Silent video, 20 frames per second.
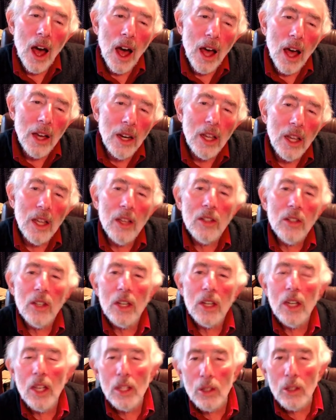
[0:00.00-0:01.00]
And is
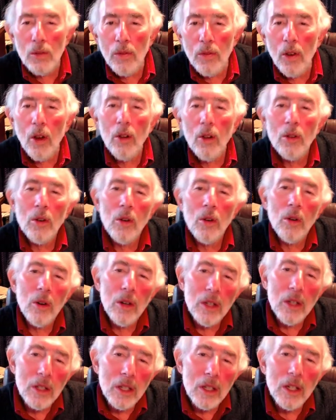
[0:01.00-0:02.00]
it his fault or
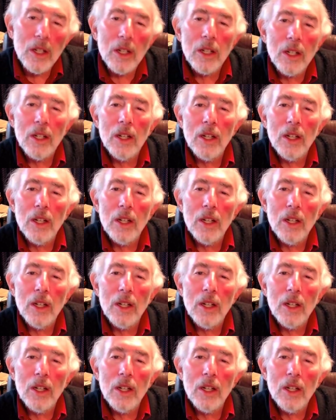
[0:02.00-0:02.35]
isn't it?